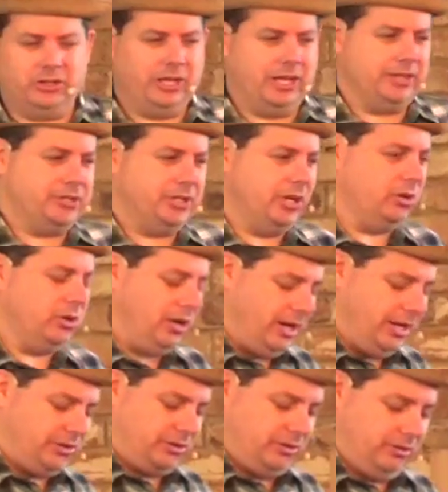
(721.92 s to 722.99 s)
the other cheek? Could
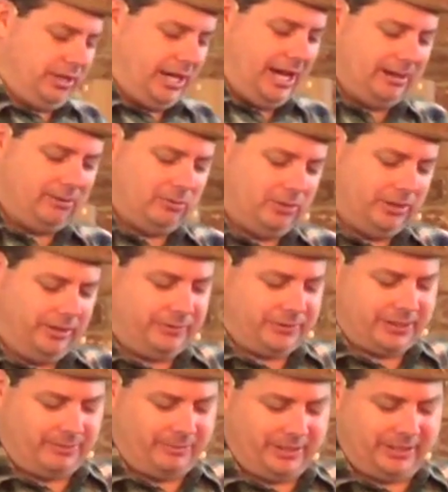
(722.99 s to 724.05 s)
I do that? What if
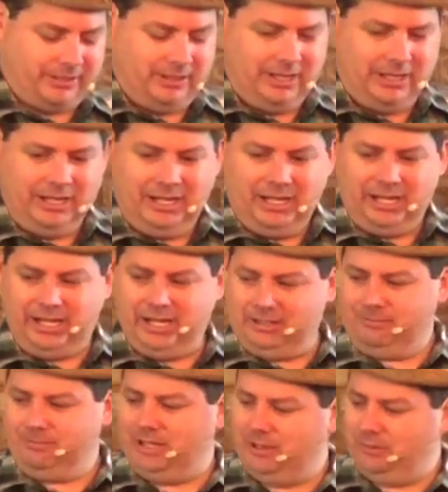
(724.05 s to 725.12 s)
someone
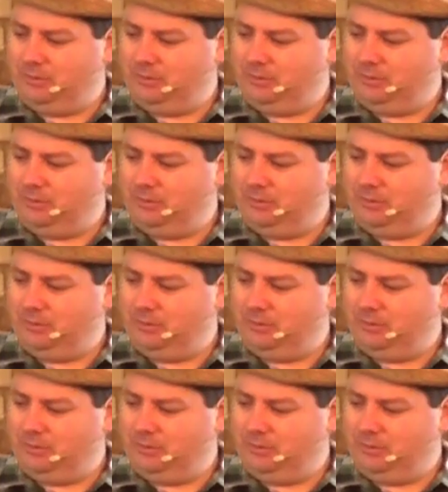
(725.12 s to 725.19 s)
hit me?